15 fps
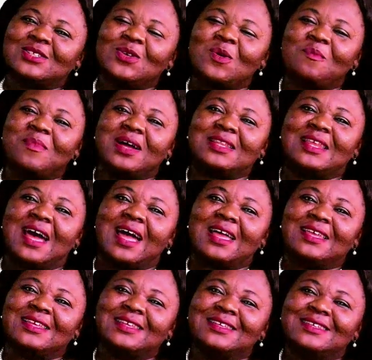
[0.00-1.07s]
Your mother,
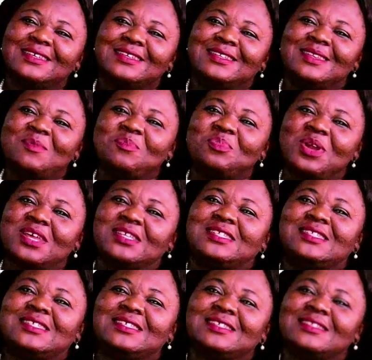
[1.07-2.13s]
the
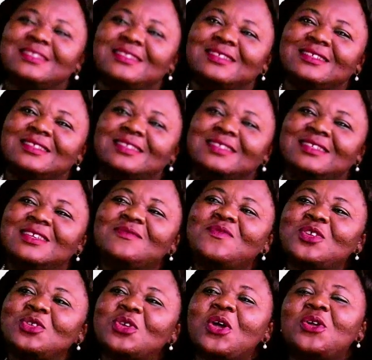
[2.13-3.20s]
breast.
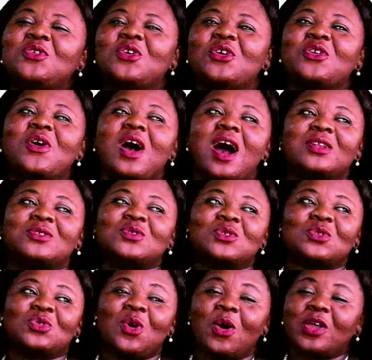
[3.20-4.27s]
Even though you don't know how to
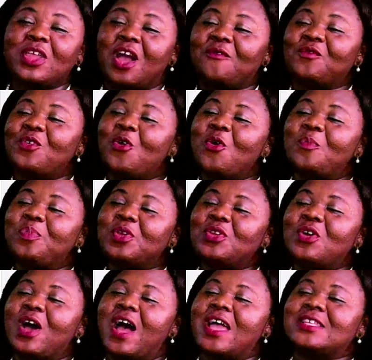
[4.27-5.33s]
talk, you have not opened
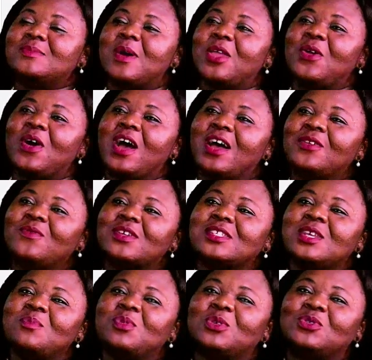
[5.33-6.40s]
your eyes, but your hand was
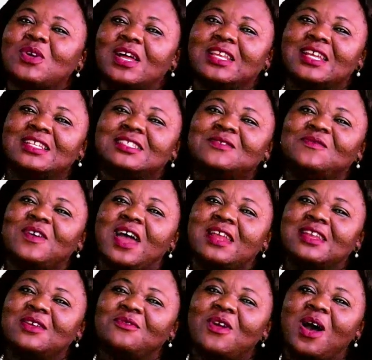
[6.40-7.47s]
able to
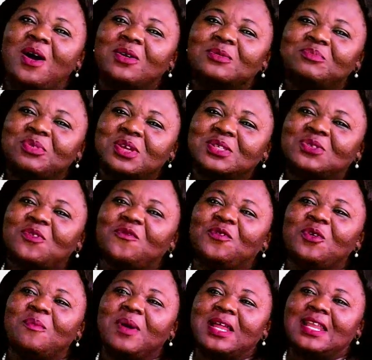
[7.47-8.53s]
identify the round breast of
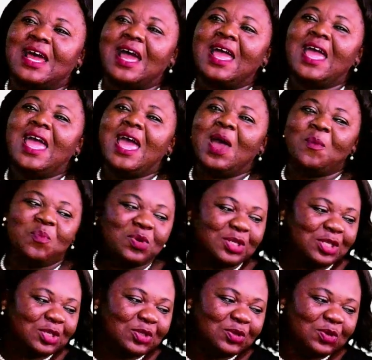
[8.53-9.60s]
your mother and
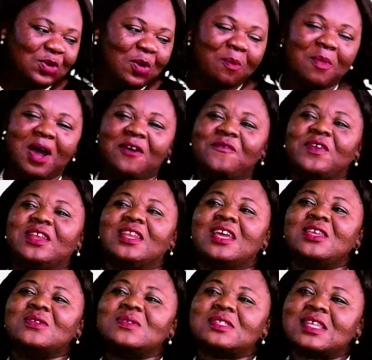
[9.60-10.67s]
put it in your mouth, and then
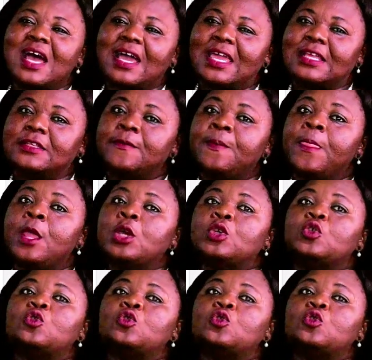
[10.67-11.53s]
you suck it.